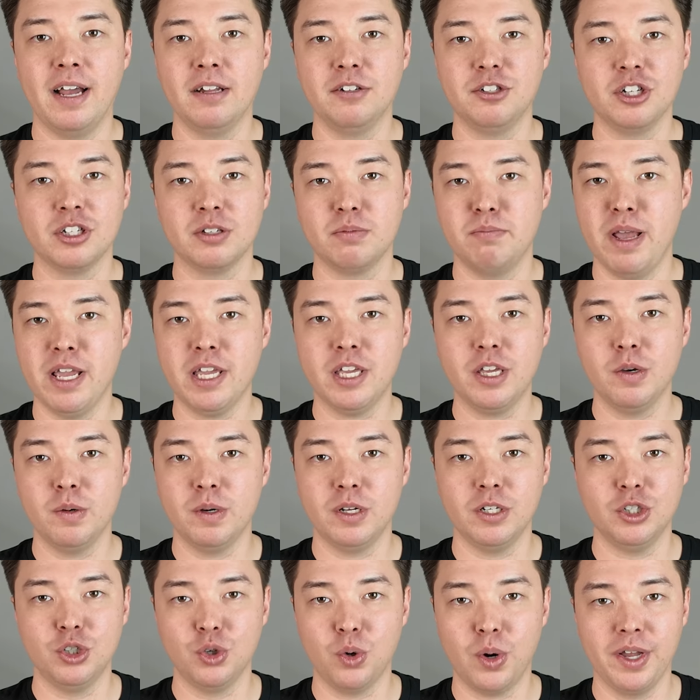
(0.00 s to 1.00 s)
and just make you
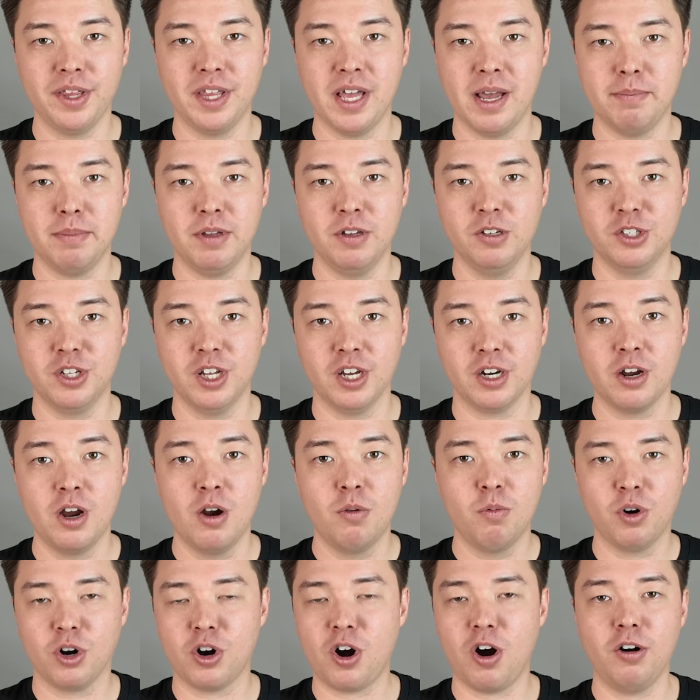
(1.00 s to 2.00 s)
enjoy that music
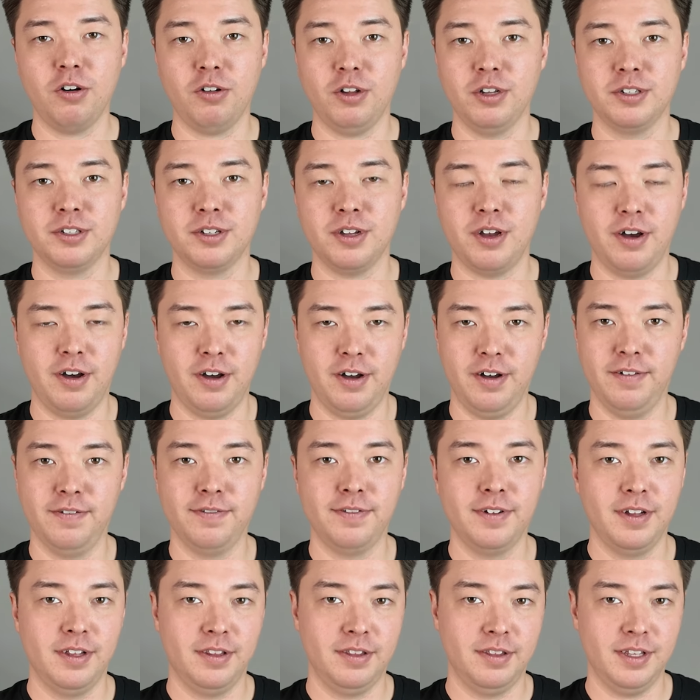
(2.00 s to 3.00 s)
regardless
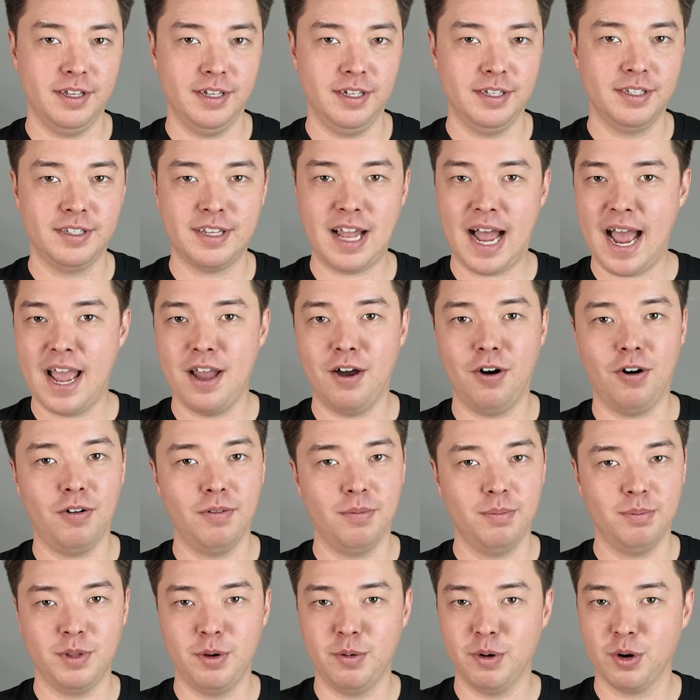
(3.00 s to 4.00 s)
of the
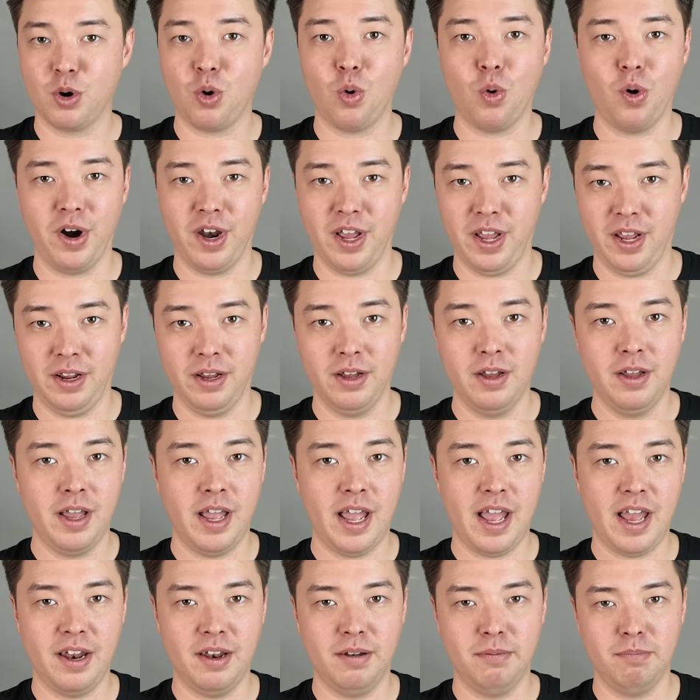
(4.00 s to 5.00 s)
style, the recording,
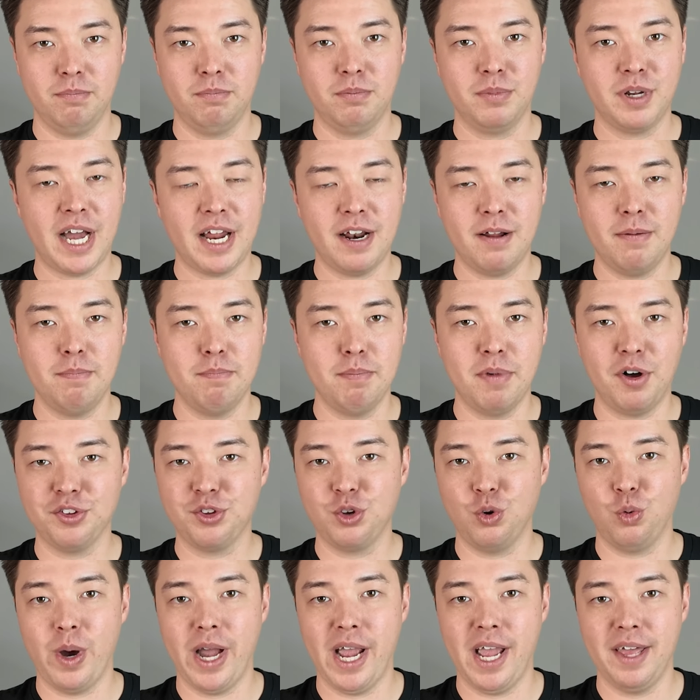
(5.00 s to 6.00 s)
and kind of
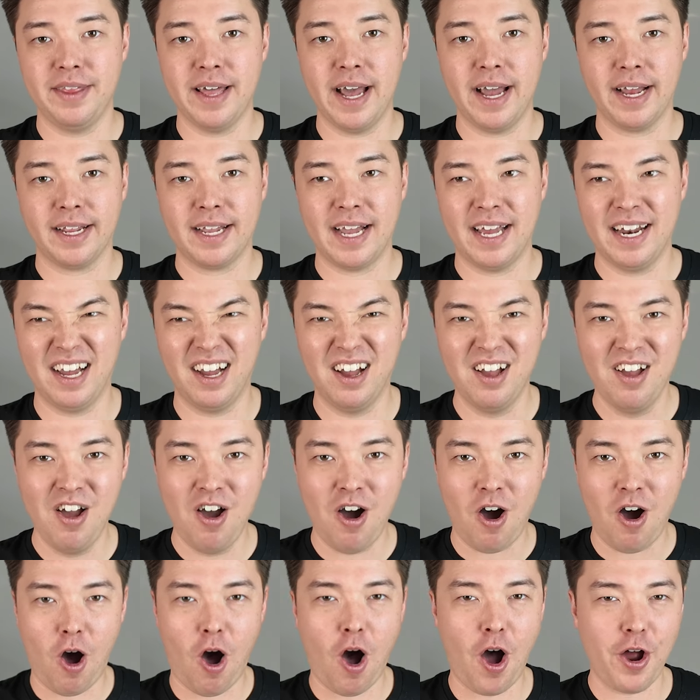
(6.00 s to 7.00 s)
melt away that kind of
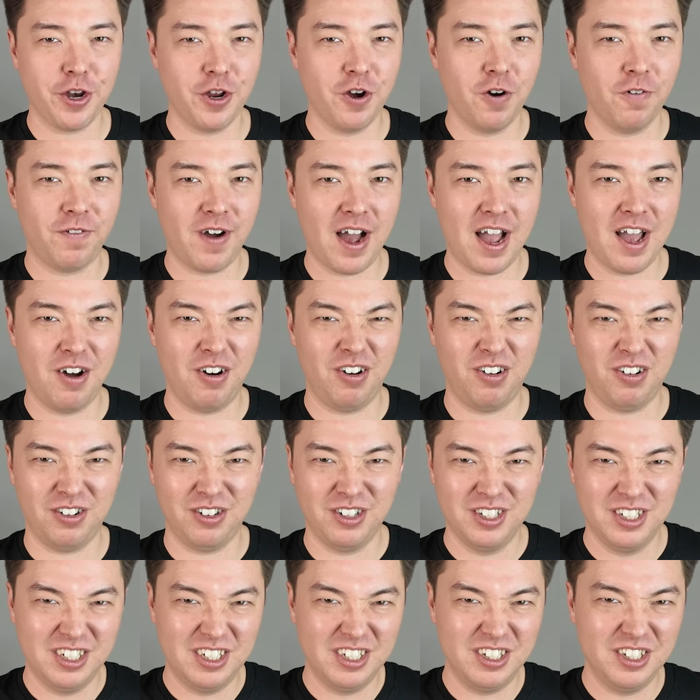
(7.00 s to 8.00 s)

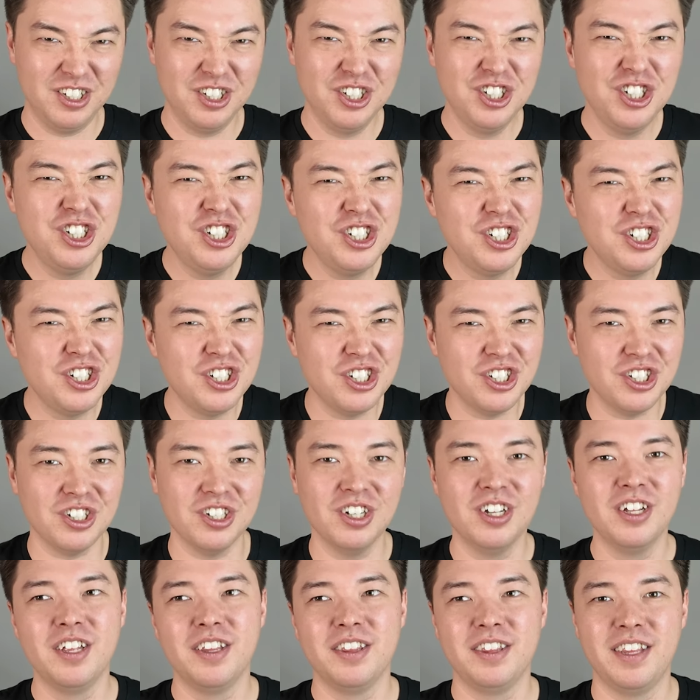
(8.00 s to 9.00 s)
audiophile
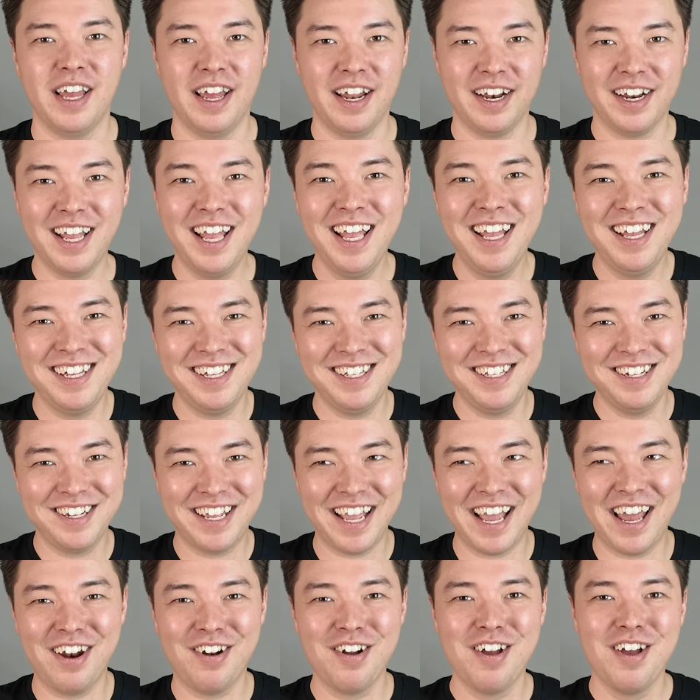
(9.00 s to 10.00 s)
that you
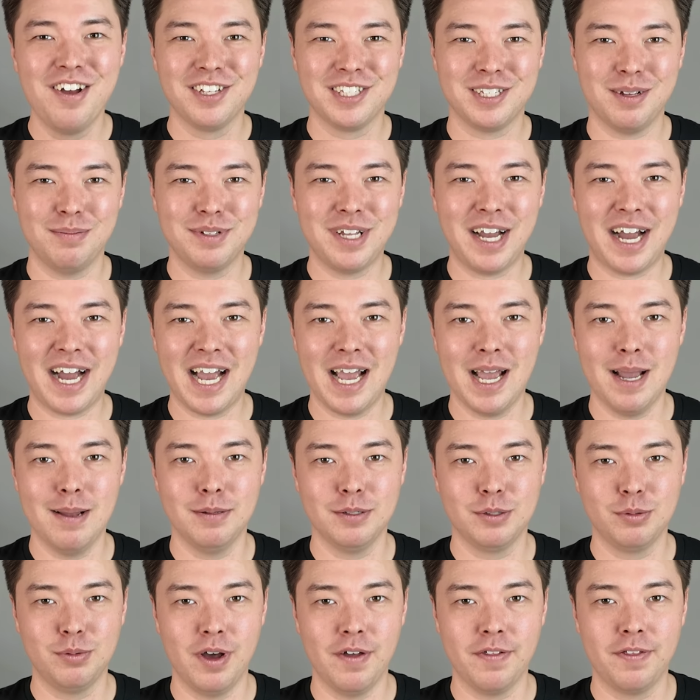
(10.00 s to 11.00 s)
get
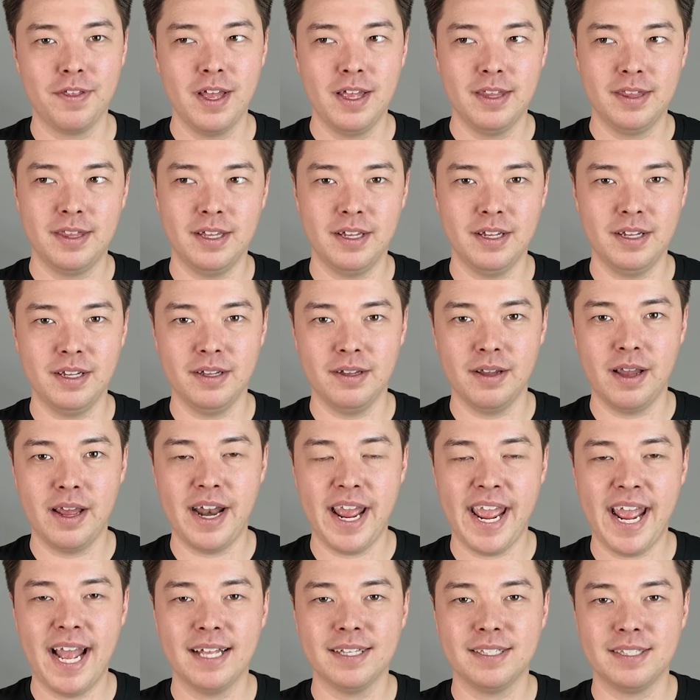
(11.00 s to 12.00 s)
sometimes with the
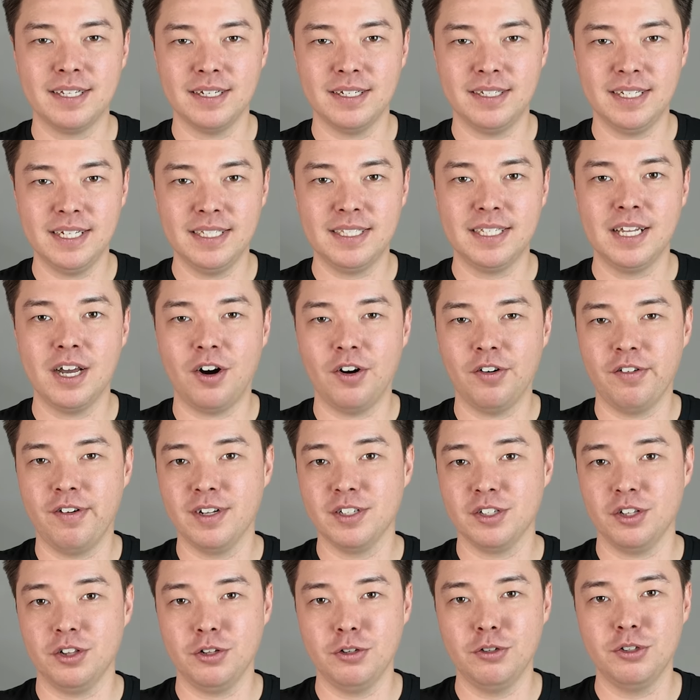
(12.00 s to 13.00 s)
enhanced detail and
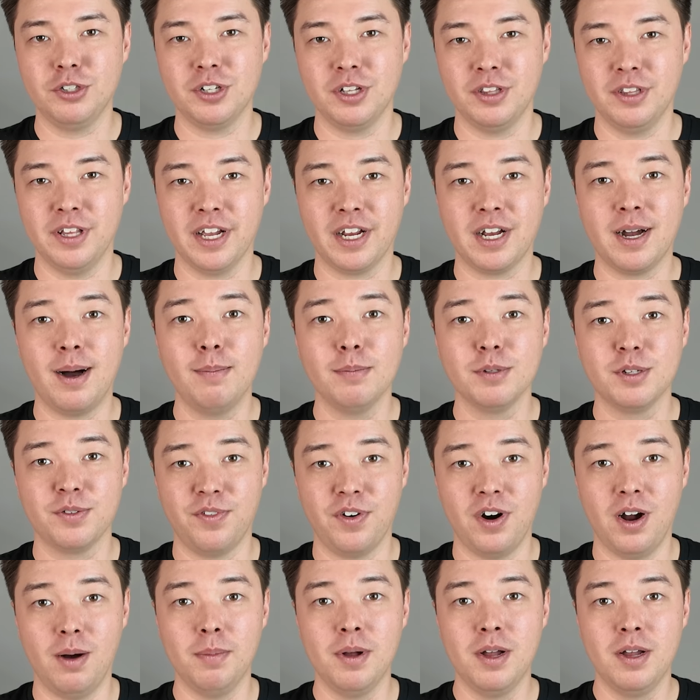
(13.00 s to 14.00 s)
resolution that comes
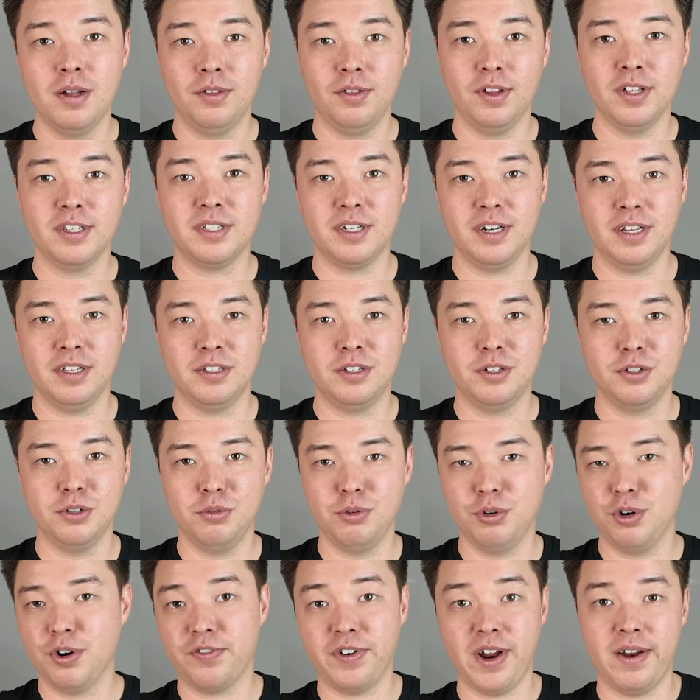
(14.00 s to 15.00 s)
from listening
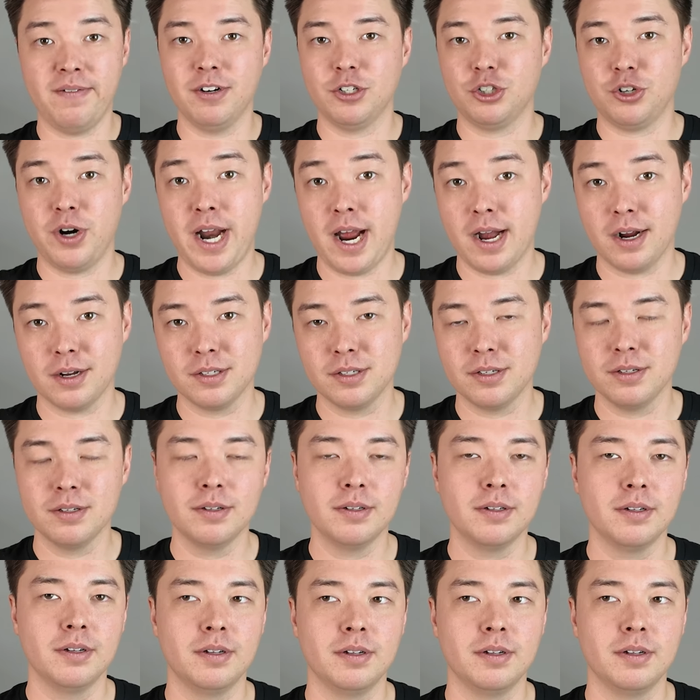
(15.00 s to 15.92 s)
to your favorite tracks.